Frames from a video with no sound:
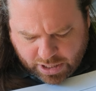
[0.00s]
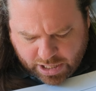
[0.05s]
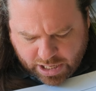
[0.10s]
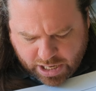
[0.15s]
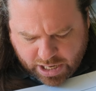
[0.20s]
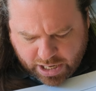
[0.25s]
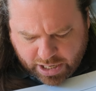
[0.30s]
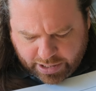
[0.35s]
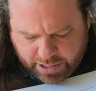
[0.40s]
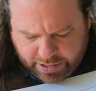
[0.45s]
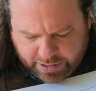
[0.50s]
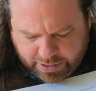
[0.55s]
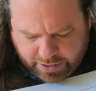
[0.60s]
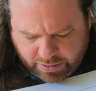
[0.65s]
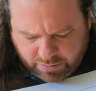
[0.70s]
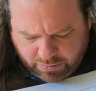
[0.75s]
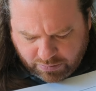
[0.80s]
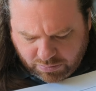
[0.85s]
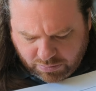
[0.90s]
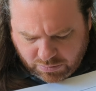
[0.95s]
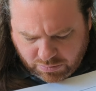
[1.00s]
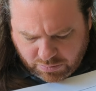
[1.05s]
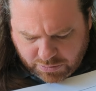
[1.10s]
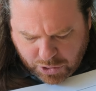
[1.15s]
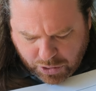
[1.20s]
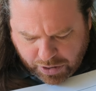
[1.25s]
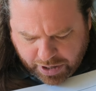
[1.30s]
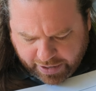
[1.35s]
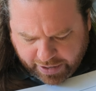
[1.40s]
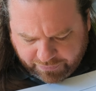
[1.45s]
and
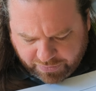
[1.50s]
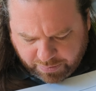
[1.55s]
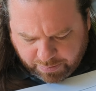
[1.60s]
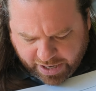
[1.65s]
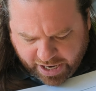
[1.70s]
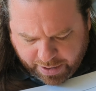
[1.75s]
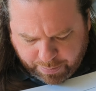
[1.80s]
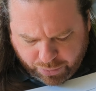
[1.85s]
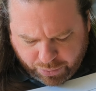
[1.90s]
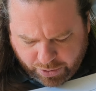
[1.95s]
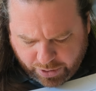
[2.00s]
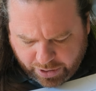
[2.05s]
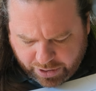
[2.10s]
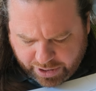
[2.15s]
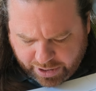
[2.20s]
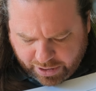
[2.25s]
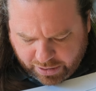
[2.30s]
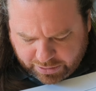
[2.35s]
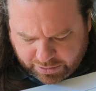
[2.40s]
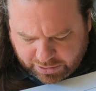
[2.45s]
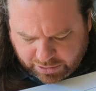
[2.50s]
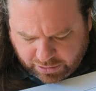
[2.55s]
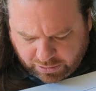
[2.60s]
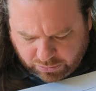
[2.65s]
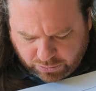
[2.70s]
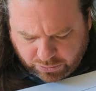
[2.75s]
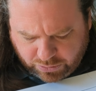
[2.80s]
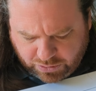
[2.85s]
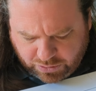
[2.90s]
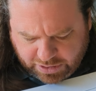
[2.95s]
not have the paper, and then I'll just
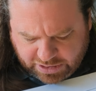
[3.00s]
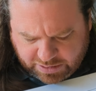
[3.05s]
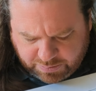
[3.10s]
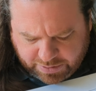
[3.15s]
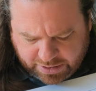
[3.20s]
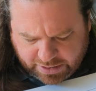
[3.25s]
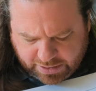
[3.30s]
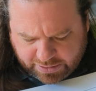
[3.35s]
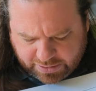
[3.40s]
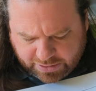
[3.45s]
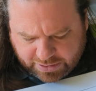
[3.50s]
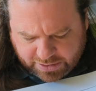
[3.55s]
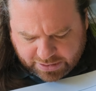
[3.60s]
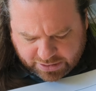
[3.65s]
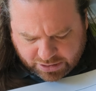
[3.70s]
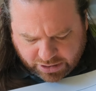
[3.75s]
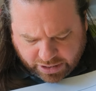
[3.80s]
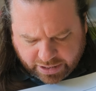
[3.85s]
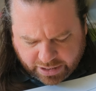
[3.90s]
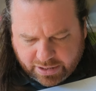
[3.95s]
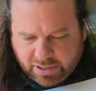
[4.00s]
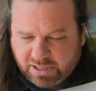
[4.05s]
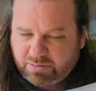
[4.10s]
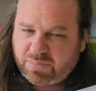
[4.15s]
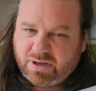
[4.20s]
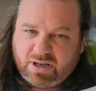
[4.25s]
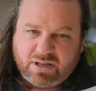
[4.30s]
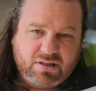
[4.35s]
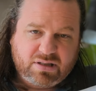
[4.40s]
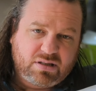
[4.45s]
glue this piece to the side of this
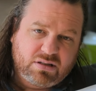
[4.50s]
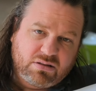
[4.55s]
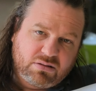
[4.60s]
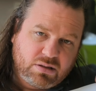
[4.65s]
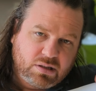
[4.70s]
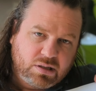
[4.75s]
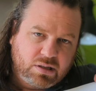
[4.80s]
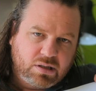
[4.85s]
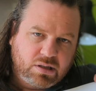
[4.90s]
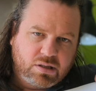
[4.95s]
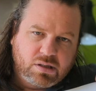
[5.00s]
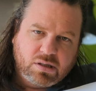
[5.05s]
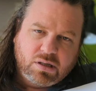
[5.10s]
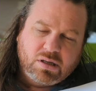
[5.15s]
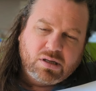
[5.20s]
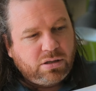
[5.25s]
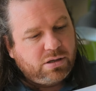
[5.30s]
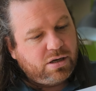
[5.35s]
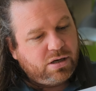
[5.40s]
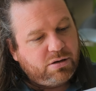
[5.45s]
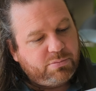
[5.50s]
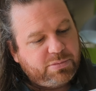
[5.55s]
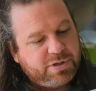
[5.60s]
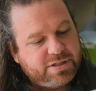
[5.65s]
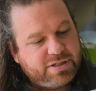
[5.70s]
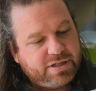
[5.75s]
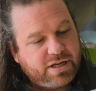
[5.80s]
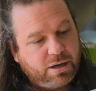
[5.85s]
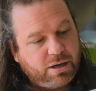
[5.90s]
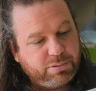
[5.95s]
piece.
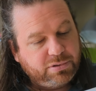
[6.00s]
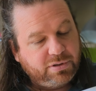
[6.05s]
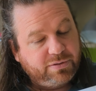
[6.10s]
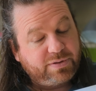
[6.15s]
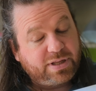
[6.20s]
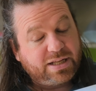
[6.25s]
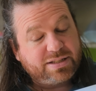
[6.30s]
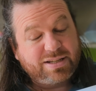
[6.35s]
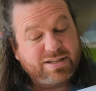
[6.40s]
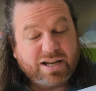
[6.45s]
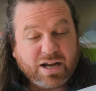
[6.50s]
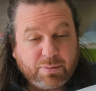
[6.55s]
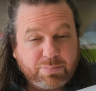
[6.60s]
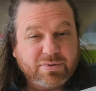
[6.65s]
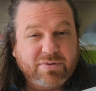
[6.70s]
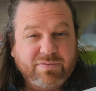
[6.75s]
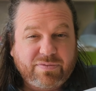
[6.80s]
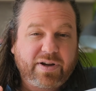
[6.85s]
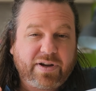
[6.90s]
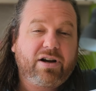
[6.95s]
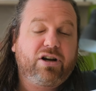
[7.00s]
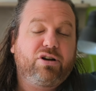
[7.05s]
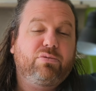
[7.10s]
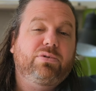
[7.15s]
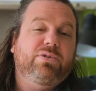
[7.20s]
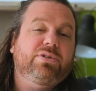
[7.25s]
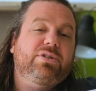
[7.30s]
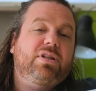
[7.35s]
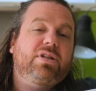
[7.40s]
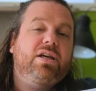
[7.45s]
That's a couple of
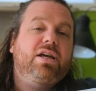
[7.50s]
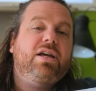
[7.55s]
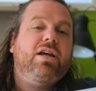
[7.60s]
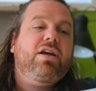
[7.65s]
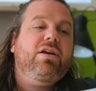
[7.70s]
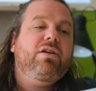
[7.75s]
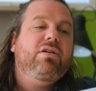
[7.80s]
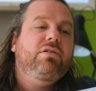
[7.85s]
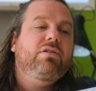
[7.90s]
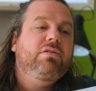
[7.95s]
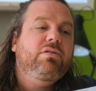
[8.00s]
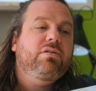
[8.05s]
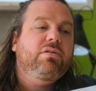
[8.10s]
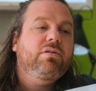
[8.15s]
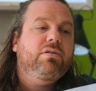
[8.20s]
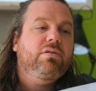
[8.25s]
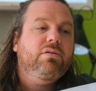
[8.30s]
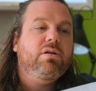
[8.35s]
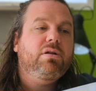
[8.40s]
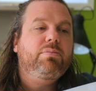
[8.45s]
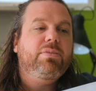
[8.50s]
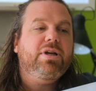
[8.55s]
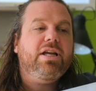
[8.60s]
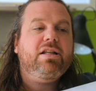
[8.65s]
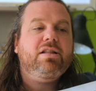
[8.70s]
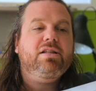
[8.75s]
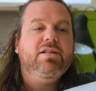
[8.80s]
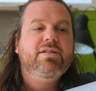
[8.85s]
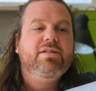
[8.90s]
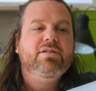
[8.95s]
variables there that
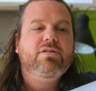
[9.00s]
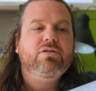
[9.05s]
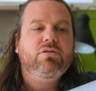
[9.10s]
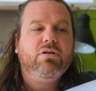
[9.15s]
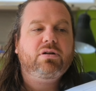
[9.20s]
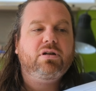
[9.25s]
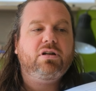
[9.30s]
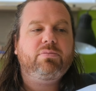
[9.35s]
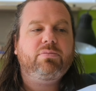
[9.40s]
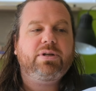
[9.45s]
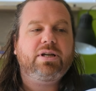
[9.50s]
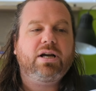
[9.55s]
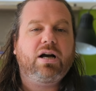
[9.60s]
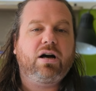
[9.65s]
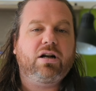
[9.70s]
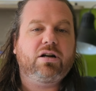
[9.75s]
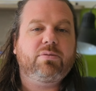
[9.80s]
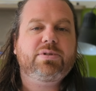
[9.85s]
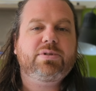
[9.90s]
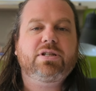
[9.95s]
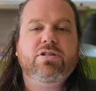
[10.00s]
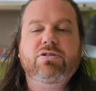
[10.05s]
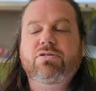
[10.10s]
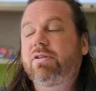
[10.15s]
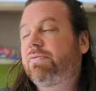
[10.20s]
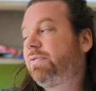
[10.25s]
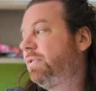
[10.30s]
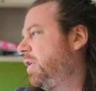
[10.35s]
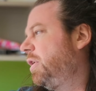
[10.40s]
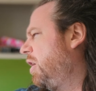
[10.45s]
mean this is not going to be 100%
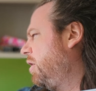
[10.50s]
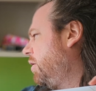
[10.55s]
straightforward.